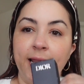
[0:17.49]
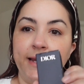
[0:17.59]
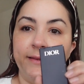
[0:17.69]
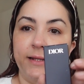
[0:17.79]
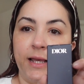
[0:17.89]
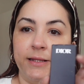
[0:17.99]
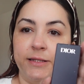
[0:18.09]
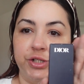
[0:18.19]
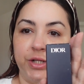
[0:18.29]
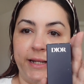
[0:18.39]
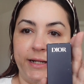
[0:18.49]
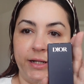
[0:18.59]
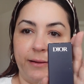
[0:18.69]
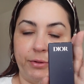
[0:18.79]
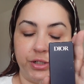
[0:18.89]
in the shade
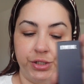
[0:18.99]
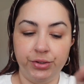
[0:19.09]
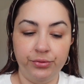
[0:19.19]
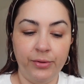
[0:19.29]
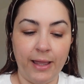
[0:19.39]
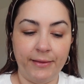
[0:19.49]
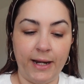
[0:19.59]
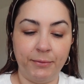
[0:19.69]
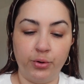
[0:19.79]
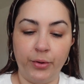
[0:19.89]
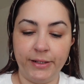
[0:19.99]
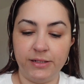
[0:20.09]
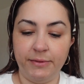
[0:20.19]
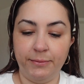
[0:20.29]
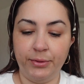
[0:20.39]
number 2, and then I'm going
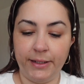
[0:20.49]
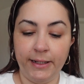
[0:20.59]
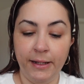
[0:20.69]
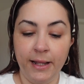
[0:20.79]
to be putting